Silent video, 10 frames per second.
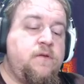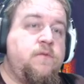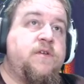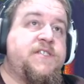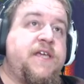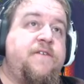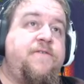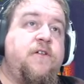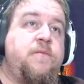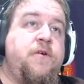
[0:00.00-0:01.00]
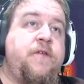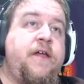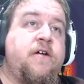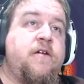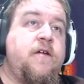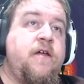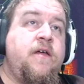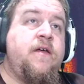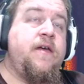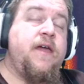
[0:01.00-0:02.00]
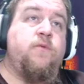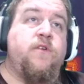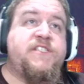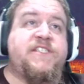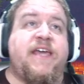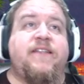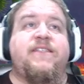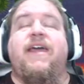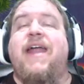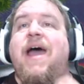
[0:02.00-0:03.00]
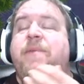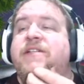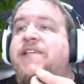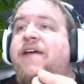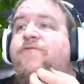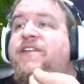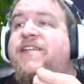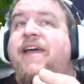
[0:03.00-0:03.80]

we'll say a full moon here, and we'll say it happens every